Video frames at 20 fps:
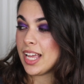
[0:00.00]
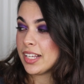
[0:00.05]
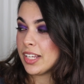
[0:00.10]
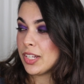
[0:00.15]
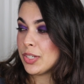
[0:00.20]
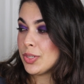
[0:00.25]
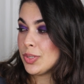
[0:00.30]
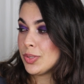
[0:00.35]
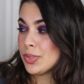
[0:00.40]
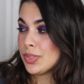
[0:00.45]
I
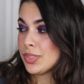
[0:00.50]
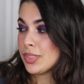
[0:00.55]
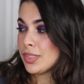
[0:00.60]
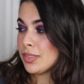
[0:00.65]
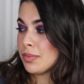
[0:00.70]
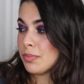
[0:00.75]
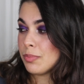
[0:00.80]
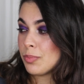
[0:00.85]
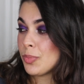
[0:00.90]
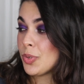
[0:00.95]
can
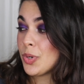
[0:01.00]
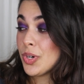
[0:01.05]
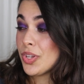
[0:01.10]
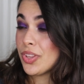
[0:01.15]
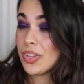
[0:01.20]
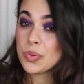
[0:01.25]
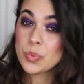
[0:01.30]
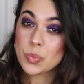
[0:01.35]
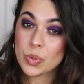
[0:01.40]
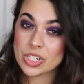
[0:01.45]
use more
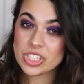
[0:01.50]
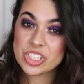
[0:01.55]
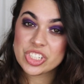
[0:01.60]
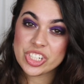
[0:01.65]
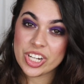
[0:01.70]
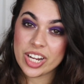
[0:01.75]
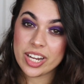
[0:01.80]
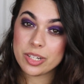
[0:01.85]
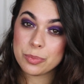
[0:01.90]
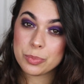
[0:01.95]
than one
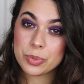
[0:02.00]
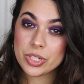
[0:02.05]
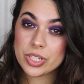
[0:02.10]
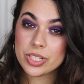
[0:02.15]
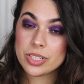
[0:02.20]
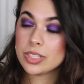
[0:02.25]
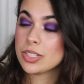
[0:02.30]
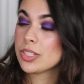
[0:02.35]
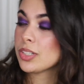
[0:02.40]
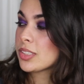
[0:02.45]
shade
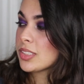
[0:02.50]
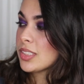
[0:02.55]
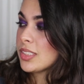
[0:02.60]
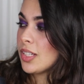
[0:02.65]
per look,